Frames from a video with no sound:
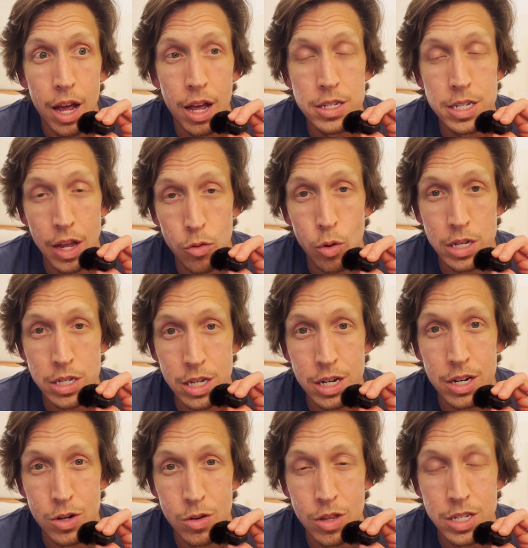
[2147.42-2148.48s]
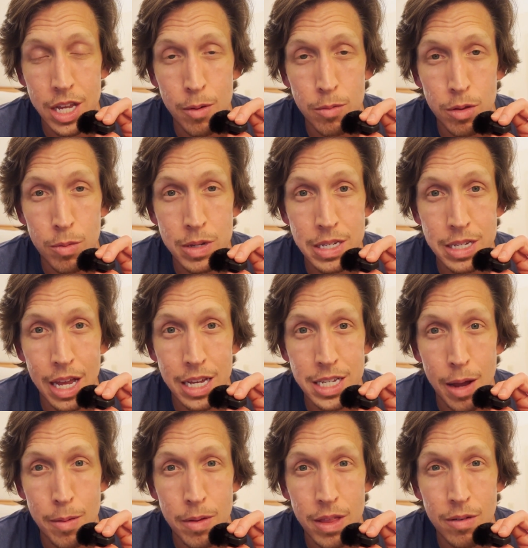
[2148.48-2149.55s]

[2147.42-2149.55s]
Southwest can do the same with the business class cabin.